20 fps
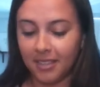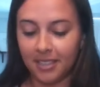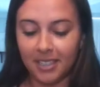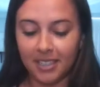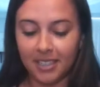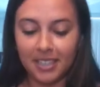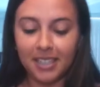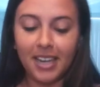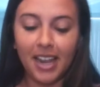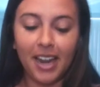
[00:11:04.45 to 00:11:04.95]

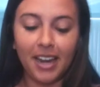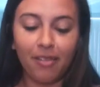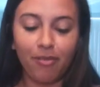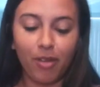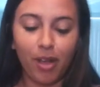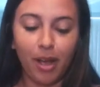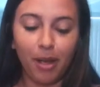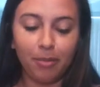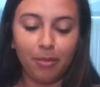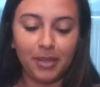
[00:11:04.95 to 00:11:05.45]
this Ten of
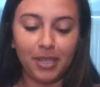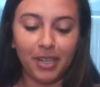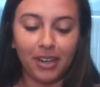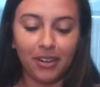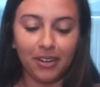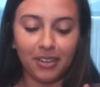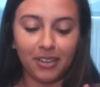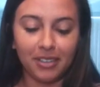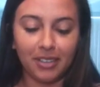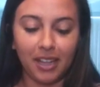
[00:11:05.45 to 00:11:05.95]
Cups
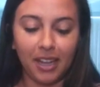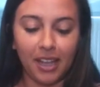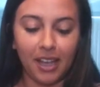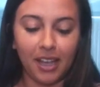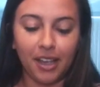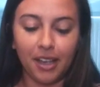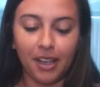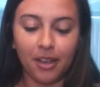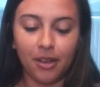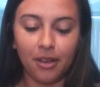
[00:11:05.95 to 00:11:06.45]
here is
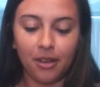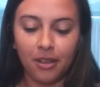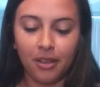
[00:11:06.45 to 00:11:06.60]
like,